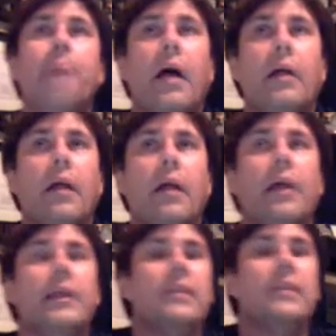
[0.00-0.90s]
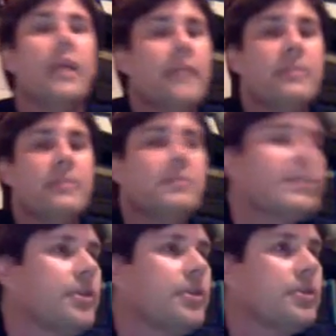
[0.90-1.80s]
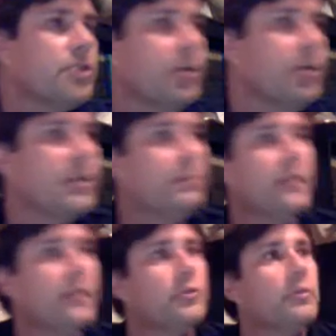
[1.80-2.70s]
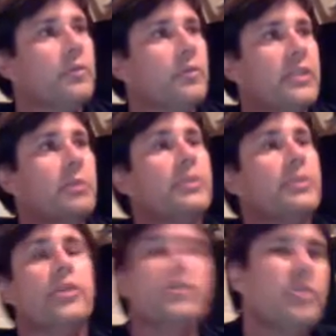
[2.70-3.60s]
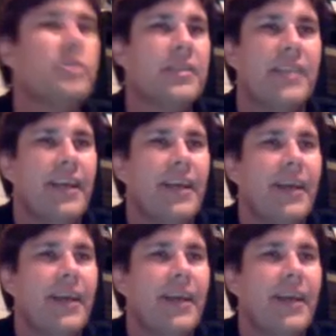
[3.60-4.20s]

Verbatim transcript: uh, a lot of times it's misunderstood. It's been traditionally misunderstood as